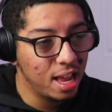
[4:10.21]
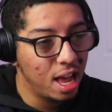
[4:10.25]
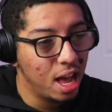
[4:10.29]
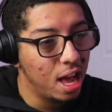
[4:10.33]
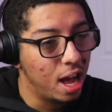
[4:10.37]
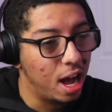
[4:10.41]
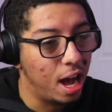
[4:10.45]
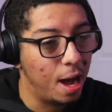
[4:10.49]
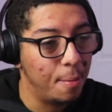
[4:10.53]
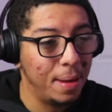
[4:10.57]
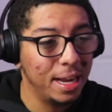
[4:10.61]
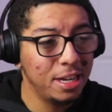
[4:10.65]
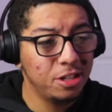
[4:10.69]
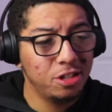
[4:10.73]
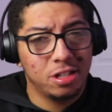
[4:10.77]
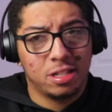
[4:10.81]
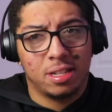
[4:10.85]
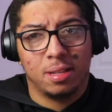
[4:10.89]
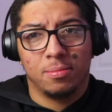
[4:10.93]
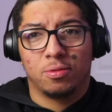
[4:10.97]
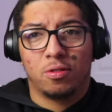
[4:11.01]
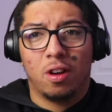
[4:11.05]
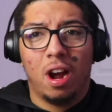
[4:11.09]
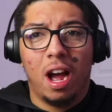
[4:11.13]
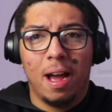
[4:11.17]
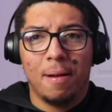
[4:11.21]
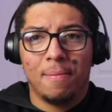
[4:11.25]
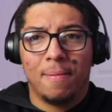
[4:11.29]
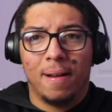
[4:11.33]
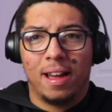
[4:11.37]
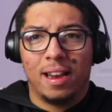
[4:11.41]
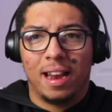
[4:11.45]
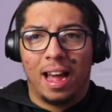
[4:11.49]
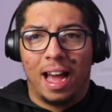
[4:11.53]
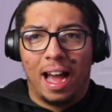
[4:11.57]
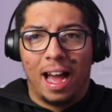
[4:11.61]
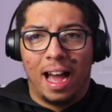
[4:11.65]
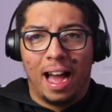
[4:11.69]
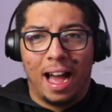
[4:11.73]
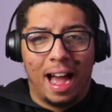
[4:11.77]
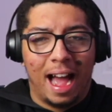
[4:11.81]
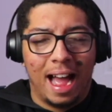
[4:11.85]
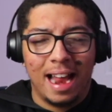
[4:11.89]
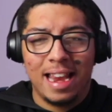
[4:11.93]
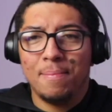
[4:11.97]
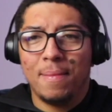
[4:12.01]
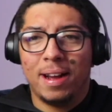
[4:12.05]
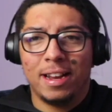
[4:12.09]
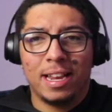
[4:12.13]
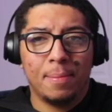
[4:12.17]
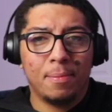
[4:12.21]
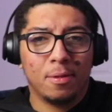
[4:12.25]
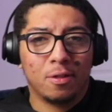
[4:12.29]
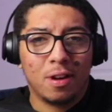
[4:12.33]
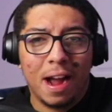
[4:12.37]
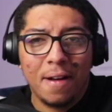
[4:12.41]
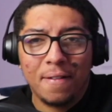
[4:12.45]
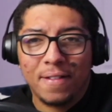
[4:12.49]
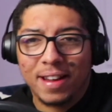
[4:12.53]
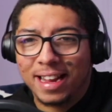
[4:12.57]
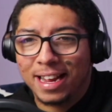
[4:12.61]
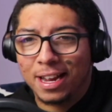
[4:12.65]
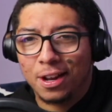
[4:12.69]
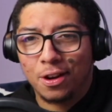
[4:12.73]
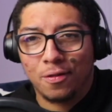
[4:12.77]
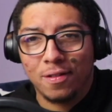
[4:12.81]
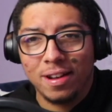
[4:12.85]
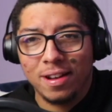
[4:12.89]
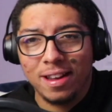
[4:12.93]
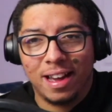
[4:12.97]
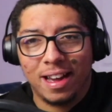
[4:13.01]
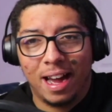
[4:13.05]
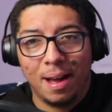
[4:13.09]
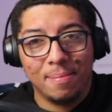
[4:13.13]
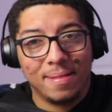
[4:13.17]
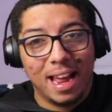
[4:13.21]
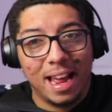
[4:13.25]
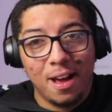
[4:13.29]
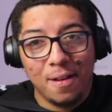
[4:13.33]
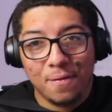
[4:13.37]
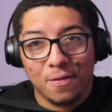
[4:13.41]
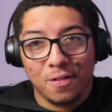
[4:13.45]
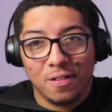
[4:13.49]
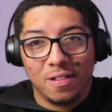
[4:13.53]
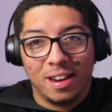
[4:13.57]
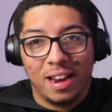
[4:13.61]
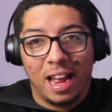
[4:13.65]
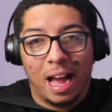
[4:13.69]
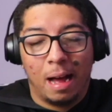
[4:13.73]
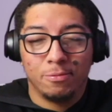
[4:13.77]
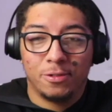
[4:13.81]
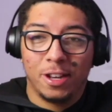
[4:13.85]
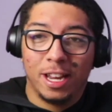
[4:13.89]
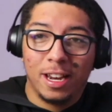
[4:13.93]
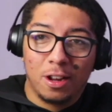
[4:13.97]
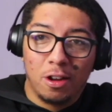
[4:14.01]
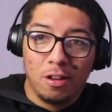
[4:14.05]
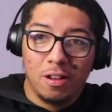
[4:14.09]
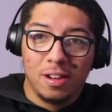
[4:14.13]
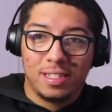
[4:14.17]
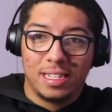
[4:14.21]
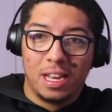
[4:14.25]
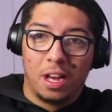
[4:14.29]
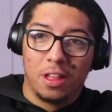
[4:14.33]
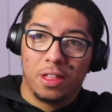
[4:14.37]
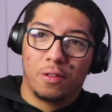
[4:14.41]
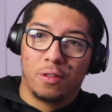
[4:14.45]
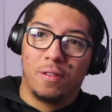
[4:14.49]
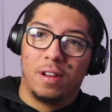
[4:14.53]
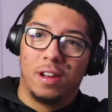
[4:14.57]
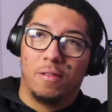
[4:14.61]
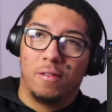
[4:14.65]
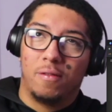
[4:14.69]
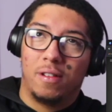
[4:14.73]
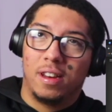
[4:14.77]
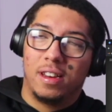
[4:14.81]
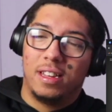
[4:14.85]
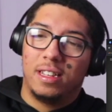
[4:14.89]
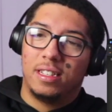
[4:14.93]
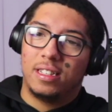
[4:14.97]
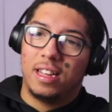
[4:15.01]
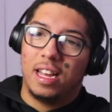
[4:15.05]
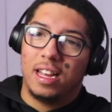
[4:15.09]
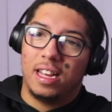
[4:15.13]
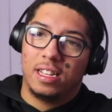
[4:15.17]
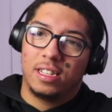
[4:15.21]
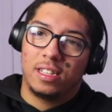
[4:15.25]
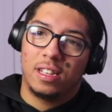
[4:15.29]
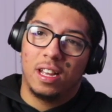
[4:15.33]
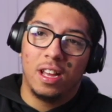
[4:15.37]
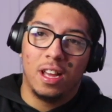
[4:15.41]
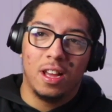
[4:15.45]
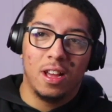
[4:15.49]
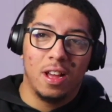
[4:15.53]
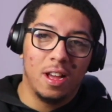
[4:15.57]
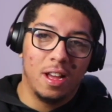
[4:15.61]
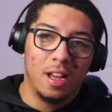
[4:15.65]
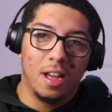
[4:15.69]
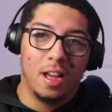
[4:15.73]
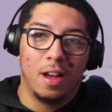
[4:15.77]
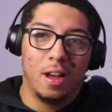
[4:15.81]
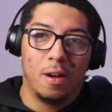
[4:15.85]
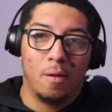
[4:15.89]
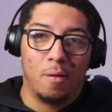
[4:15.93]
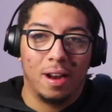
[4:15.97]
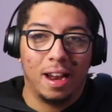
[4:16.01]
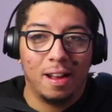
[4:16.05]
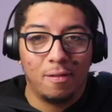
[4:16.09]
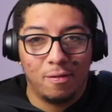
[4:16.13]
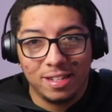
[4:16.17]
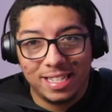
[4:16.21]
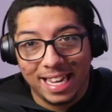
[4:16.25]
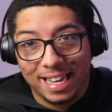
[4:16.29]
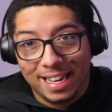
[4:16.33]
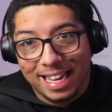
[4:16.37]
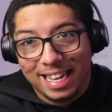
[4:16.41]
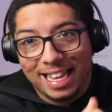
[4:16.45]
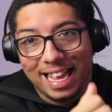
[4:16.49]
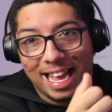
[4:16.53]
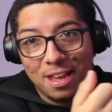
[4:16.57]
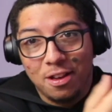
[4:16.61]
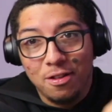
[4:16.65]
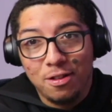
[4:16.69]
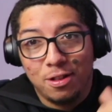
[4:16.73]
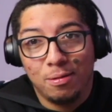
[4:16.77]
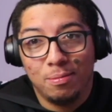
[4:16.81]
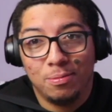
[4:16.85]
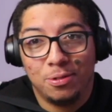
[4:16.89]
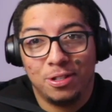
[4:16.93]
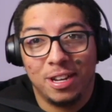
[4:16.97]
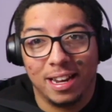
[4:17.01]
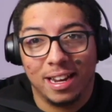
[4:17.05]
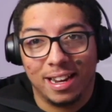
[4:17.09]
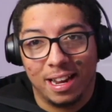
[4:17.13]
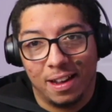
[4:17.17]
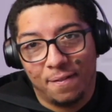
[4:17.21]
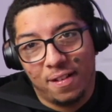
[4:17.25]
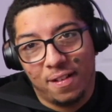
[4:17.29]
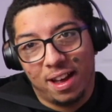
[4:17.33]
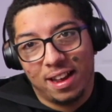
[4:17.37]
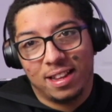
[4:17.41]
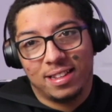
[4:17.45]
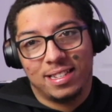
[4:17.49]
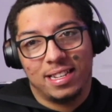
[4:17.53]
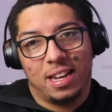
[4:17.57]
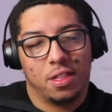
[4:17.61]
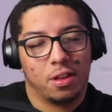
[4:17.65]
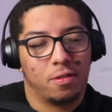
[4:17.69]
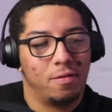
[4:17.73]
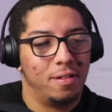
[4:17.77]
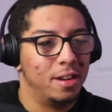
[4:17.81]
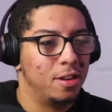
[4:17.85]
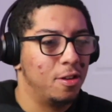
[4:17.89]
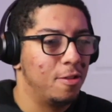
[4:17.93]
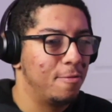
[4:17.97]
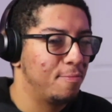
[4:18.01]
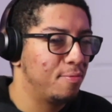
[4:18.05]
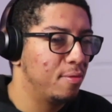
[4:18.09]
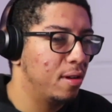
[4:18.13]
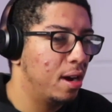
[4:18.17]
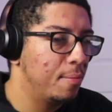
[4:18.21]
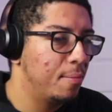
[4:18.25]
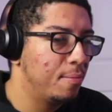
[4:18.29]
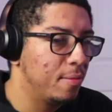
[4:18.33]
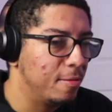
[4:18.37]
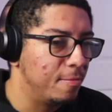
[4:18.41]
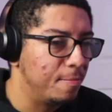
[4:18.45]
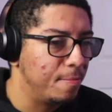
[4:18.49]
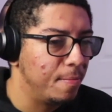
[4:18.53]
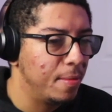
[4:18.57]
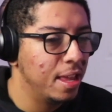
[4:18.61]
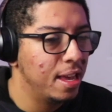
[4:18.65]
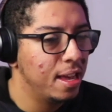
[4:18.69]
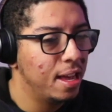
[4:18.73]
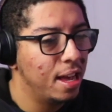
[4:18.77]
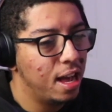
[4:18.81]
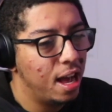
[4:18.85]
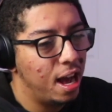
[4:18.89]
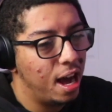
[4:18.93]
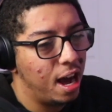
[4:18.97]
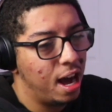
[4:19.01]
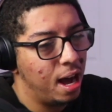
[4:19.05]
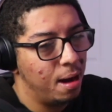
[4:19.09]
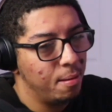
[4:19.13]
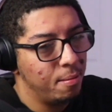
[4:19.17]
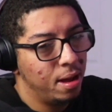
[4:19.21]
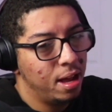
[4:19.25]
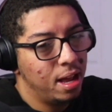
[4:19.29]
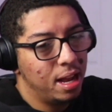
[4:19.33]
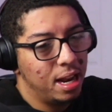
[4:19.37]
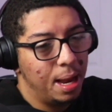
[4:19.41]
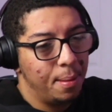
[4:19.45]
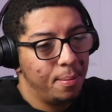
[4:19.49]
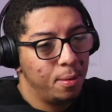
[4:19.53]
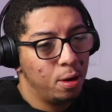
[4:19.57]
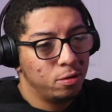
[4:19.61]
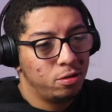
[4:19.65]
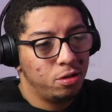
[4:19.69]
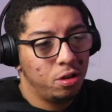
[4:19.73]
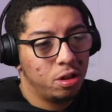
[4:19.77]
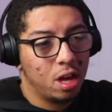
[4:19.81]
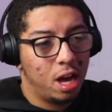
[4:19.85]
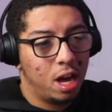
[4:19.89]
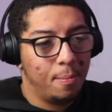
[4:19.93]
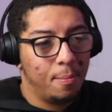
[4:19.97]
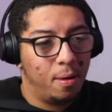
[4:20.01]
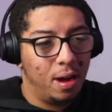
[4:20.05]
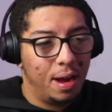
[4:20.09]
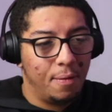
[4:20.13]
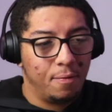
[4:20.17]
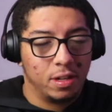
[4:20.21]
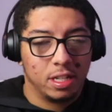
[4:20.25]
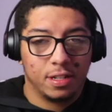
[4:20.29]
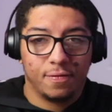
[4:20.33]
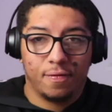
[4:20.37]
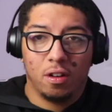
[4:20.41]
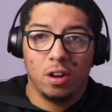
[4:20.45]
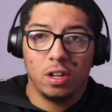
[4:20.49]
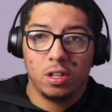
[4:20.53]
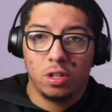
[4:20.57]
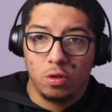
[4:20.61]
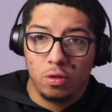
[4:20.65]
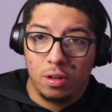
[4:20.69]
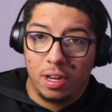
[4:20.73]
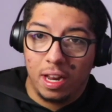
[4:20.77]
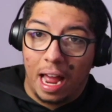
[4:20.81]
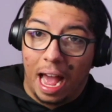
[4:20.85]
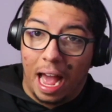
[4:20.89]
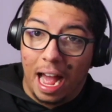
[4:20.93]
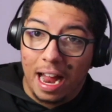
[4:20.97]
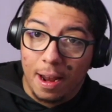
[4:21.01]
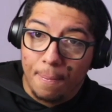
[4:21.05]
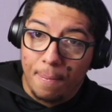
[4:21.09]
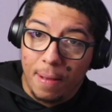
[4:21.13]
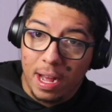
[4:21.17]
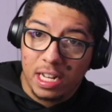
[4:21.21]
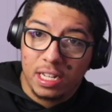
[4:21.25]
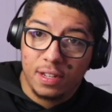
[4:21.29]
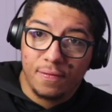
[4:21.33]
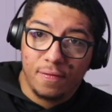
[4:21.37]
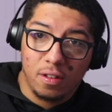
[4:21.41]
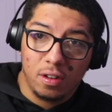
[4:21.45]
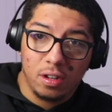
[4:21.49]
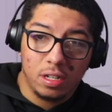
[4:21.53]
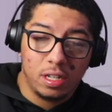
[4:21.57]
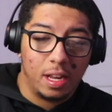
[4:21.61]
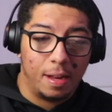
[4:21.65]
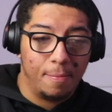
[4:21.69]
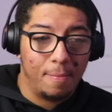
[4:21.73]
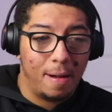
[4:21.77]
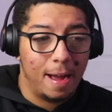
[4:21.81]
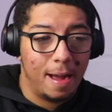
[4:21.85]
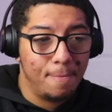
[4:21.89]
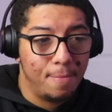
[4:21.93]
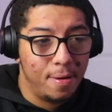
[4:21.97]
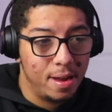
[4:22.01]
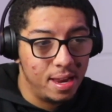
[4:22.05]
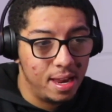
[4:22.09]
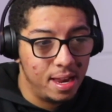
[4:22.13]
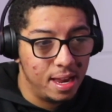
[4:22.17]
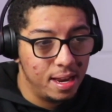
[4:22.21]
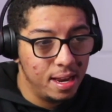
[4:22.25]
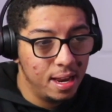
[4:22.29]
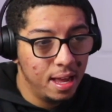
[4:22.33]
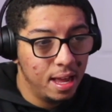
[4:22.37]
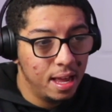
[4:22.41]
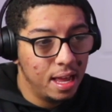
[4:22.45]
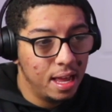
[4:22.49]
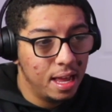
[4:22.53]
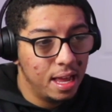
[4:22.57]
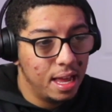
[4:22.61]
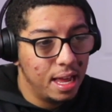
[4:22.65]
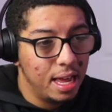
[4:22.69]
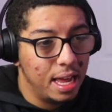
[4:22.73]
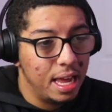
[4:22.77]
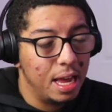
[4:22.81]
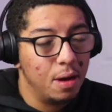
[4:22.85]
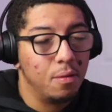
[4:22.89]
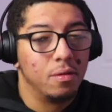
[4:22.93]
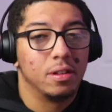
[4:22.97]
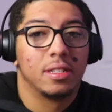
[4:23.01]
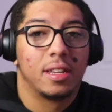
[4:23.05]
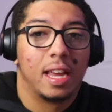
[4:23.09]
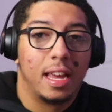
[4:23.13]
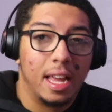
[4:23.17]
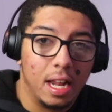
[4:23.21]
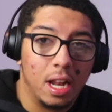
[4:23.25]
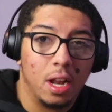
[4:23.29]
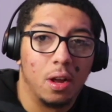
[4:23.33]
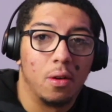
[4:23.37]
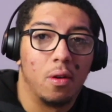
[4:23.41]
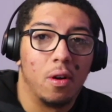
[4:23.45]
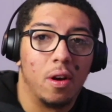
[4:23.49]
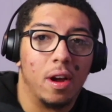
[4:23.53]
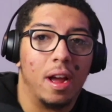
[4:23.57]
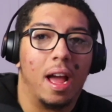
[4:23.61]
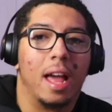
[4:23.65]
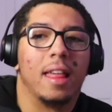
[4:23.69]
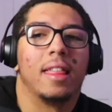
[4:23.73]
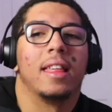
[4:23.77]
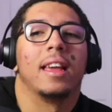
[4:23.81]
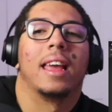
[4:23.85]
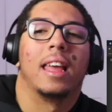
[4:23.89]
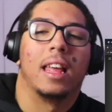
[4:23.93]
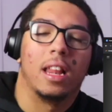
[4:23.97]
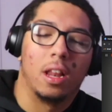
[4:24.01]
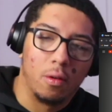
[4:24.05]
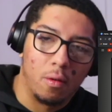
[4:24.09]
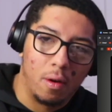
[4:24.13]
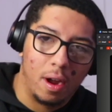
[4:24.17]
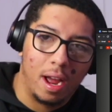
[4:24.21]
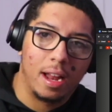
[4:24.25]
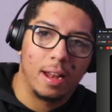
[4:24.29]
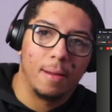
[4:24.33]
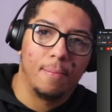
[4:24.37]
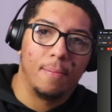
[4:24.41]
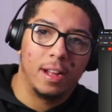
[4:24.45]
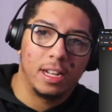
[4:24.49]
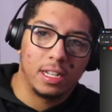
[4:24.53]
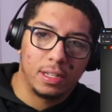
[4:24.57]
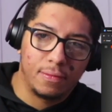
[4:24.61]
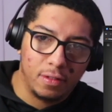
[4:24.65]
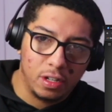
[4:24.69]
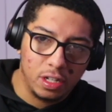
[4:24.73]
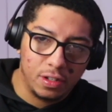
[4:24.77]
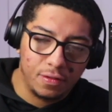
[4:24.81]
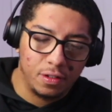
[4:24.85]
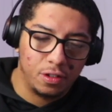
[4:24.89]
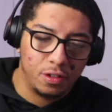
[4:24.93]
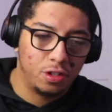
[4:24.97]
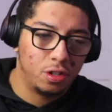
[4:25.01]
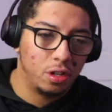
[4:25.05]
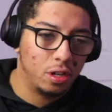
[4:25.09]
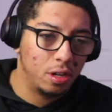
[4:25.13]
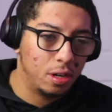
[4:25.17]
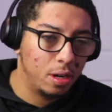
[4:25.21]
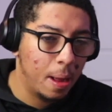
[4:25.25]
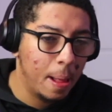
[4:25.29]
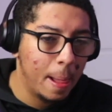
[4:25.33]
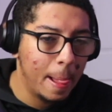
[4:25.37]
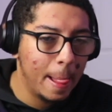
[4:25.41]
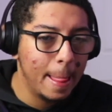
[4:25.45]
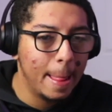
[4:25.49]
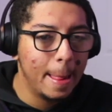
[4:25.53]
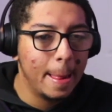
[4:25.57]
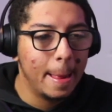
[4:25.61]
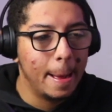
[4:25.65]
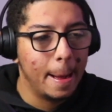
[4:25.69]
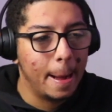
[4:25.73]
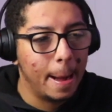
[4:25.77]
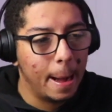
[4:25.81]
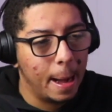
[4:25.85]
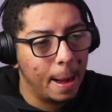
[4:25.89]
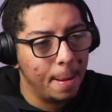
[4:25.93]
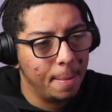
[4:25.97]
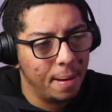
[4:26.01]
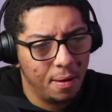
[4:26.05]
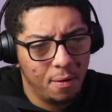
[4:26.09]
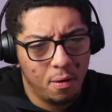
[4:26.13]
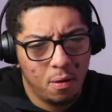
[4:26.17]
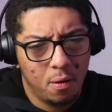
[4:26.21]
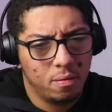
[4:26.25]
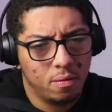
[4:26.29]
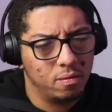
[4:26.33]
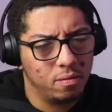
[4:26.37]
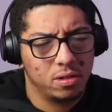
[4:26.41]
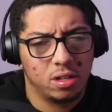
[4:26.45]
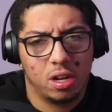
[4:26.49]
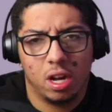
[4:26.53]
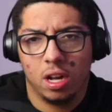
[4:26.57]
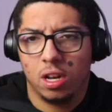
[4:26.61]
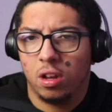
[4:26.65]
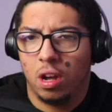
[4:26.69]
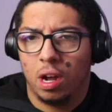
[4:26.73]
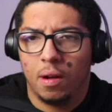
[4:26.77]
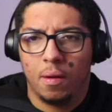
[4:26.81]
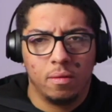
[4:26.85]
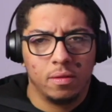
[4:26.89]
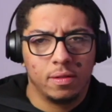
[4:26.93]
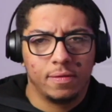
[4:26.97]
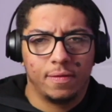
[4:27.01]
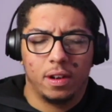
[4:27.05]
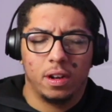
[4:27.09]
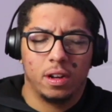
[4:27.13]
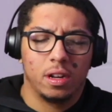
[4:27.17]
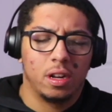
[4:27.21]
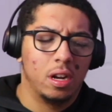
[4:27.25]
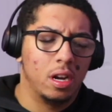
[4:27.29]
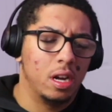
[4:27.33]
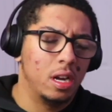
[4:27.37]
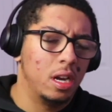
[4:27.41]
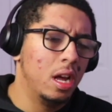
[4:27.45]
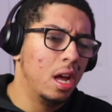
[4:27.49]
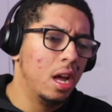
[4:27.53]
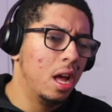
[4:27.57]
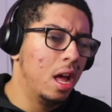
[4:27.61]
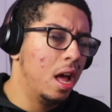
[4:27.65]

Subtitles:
Make sure to subscribe, man. I need my demographic in Korea. I'm down for it. I'm trying to go to South Korea one of these days. Once I get that YouTube check, I'll fly to South Korea, no problem. Let me know what you thought about everyone's verse, who had the best verse. In my opinion, it was Kid Laroi. I think Kid Laroi had the best verse for sure. Everyone was good, though. Everyone was very good.